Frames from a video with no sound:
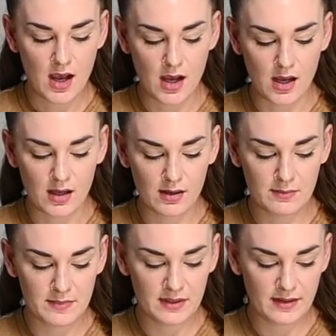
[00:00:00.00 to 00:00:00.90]

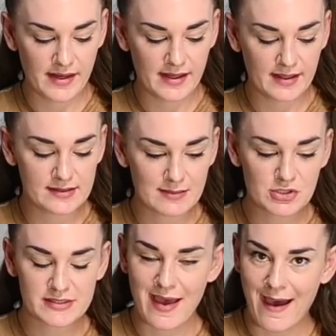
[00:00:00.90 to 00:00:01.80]
And I'm just